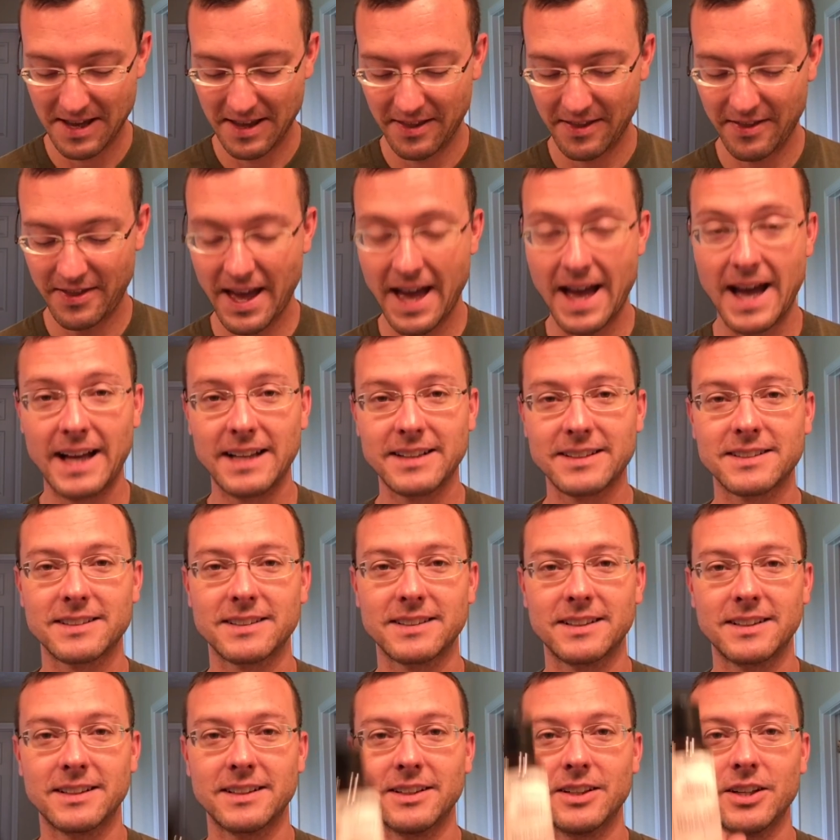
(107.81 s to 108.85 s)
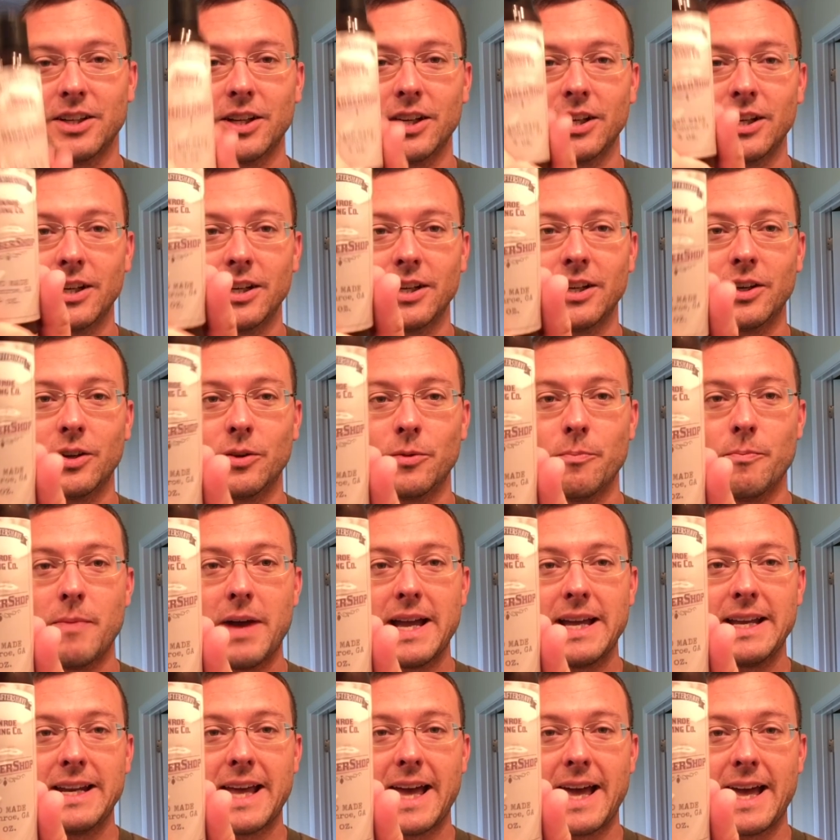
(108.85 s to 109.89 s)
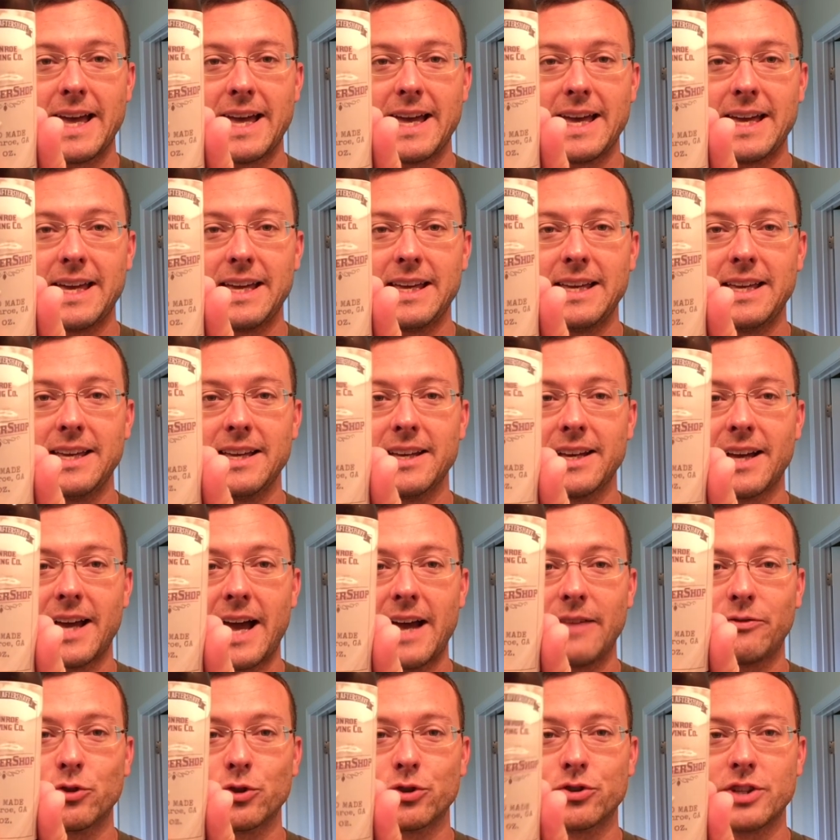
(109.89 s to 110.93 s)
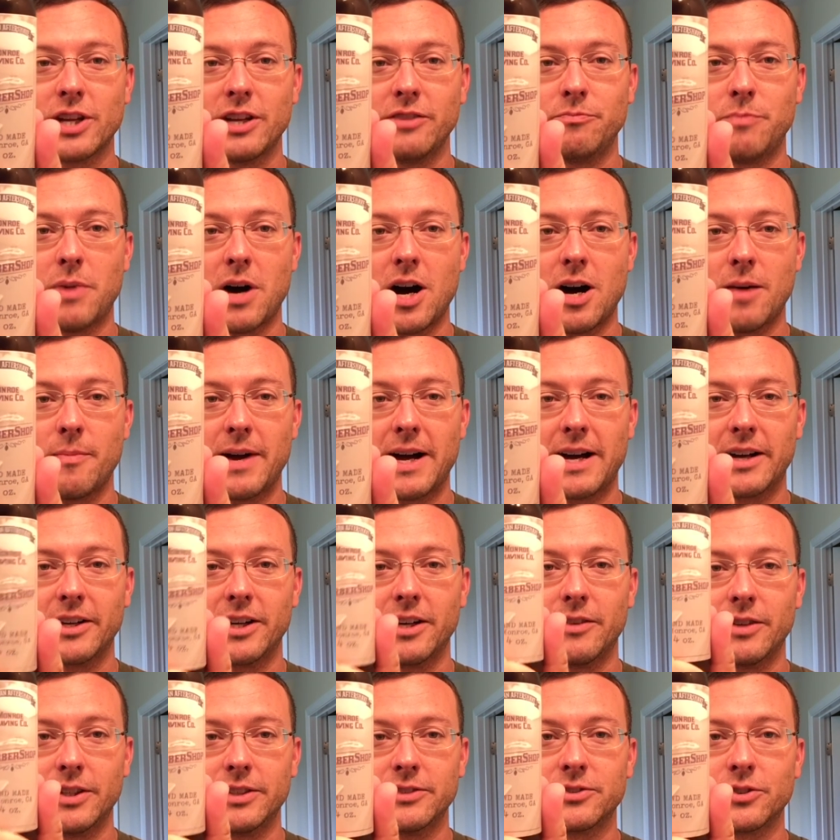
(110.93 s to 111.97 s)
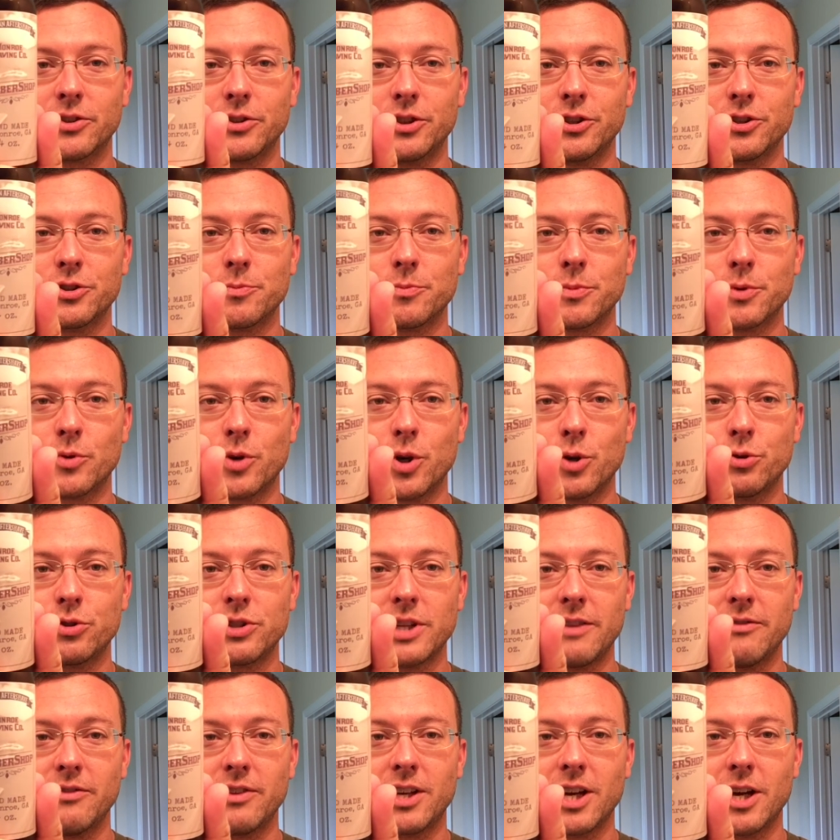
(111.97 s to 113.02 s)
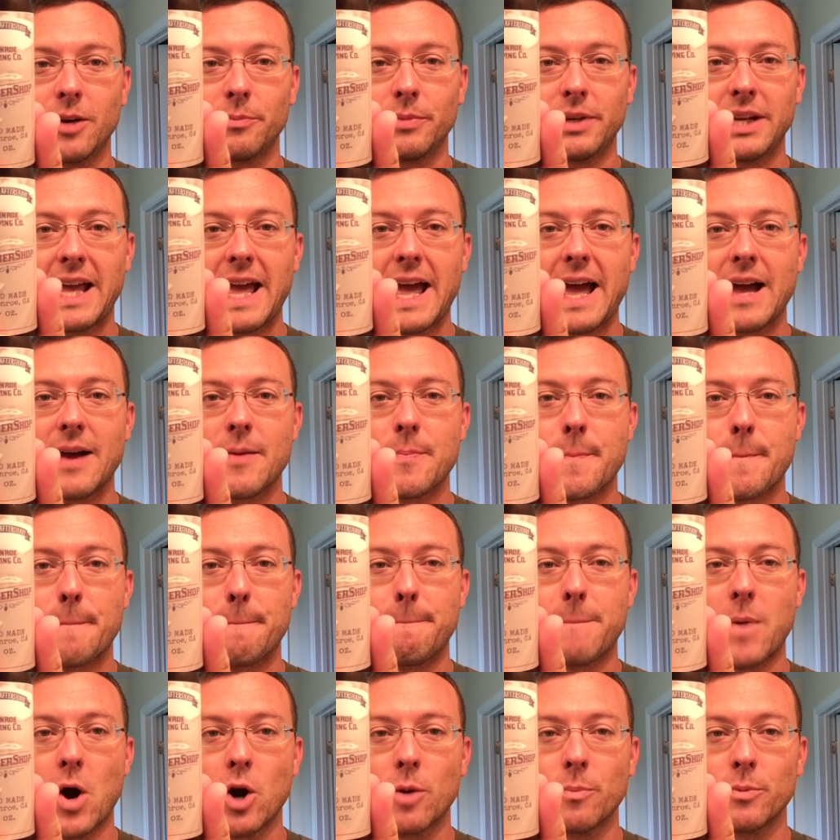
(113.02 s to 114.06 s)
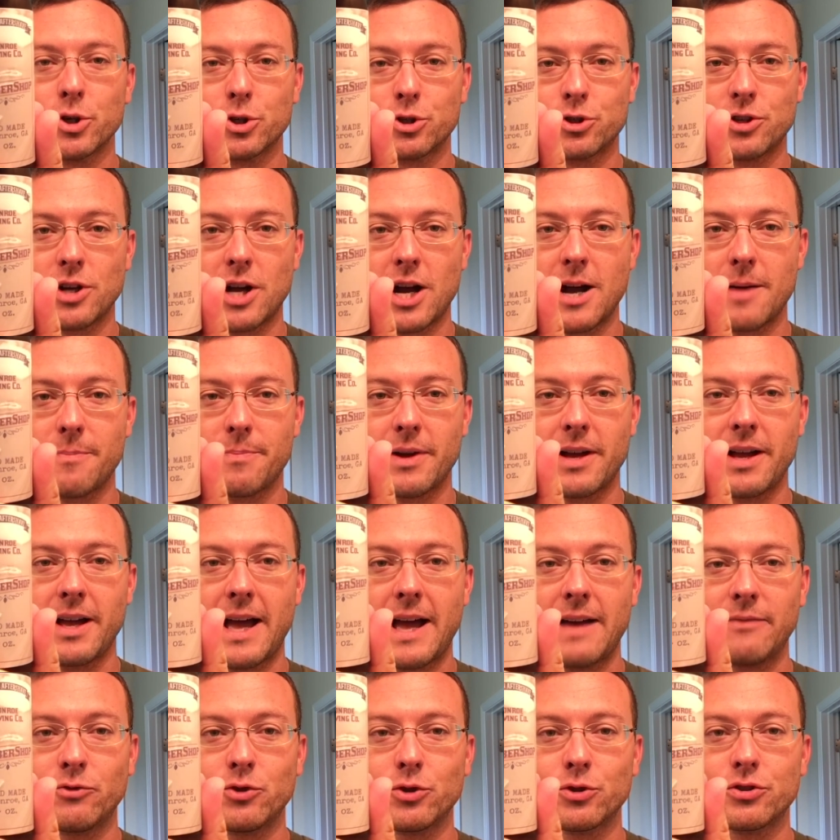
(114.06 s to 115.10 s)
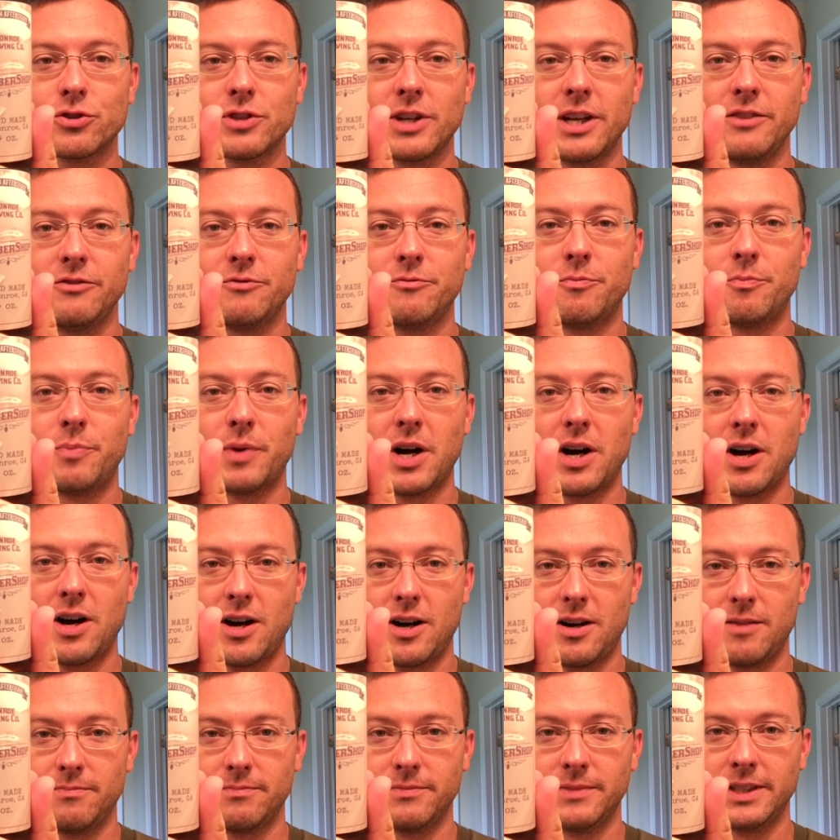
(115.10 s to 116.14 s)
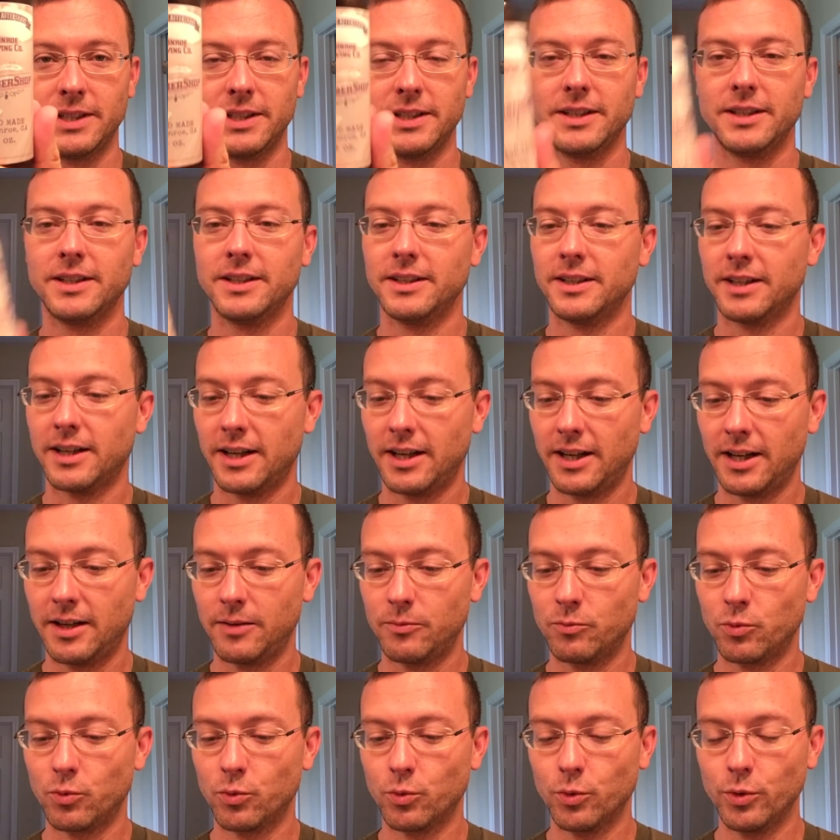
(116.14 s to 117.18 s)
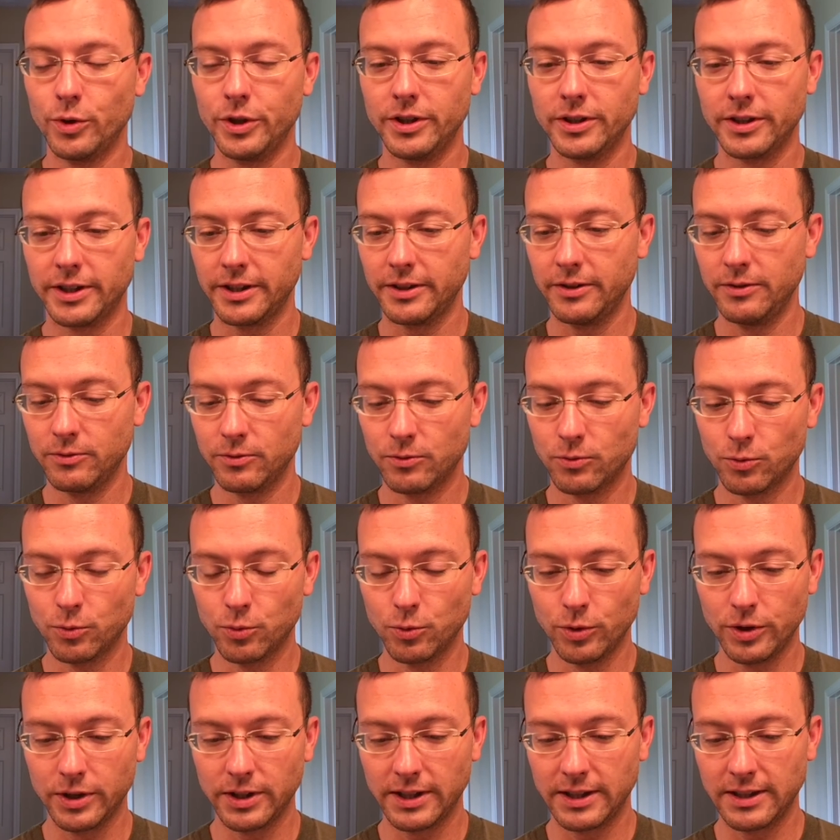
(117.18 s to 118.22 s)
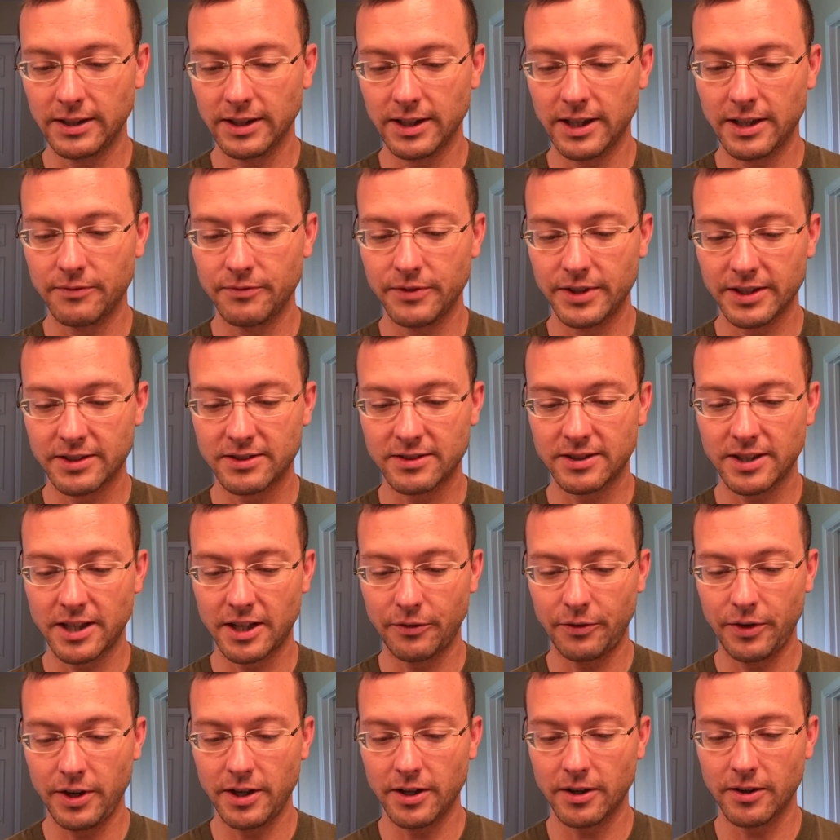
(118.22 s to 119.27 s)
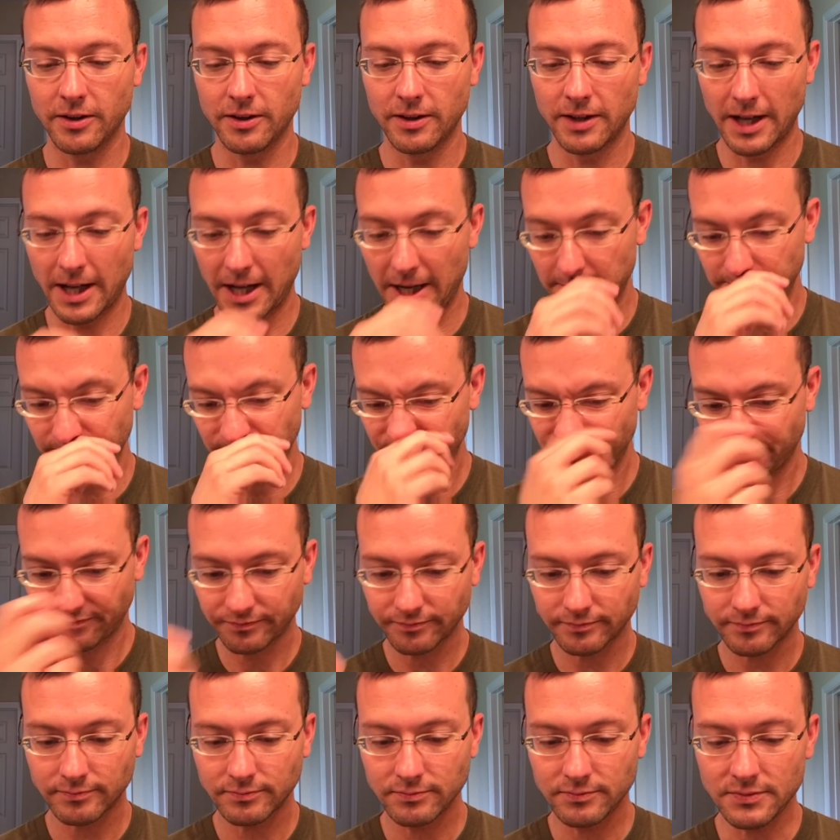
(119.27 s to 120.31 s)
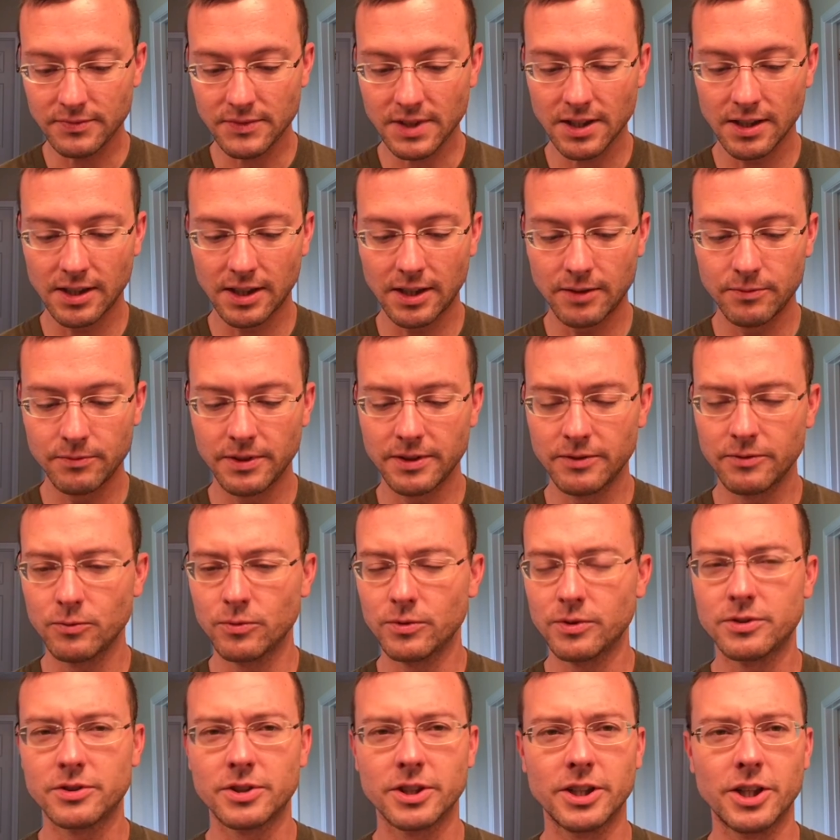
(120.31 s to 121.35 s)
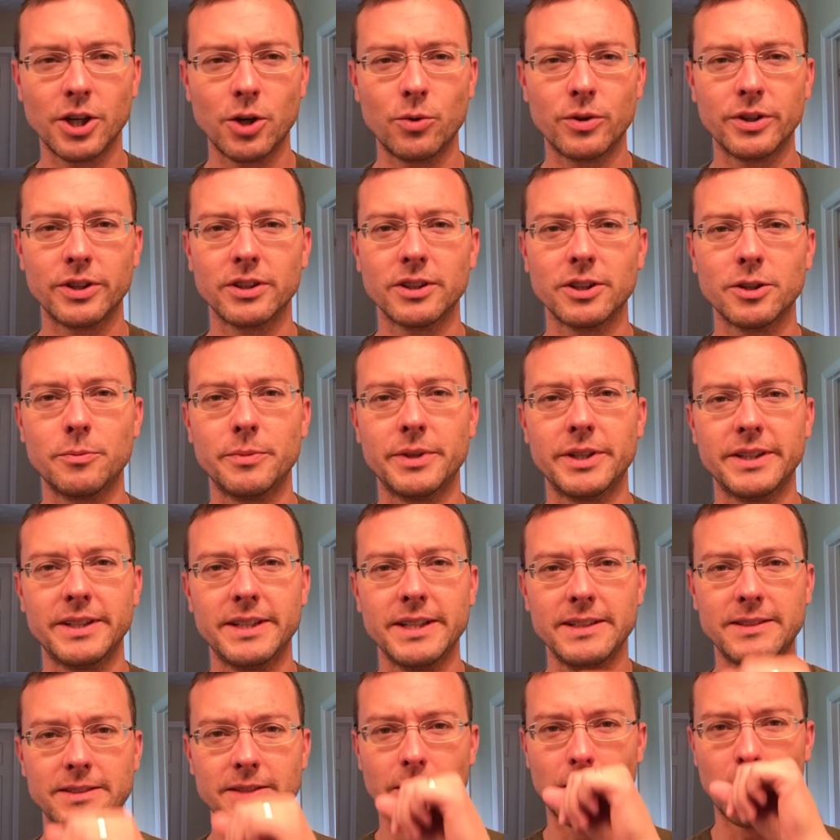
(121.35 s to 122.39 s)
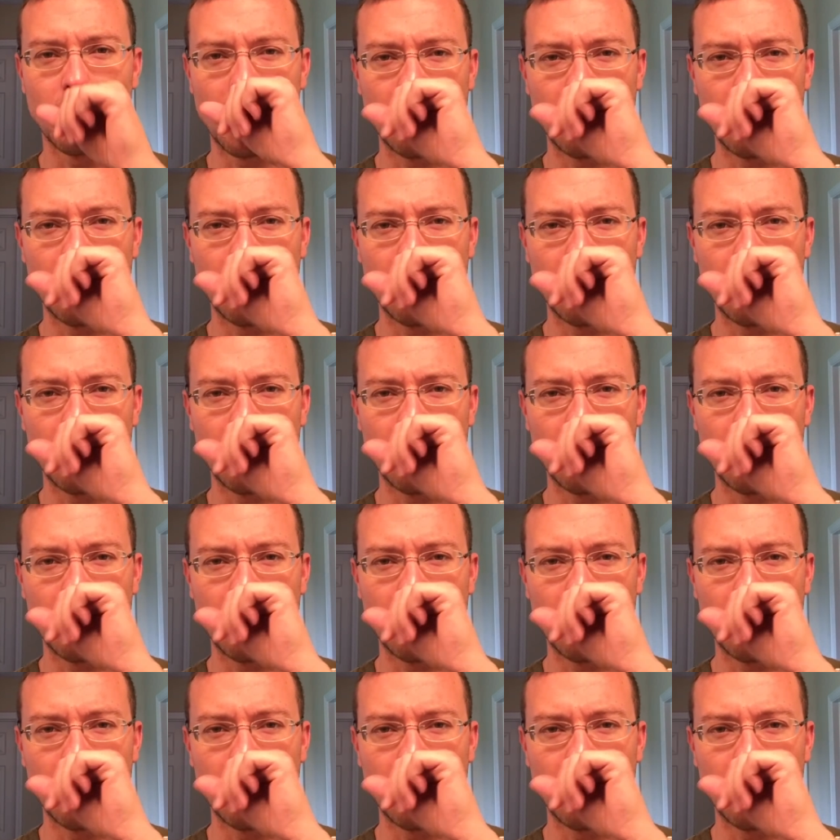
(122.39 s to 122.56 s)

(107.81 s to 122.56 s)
that made a aftershave balm out of it. So here's the Monroe Shaving Company Barbershop Aftershave Balm. Really, really love this stuff here. To go into a little bit of detail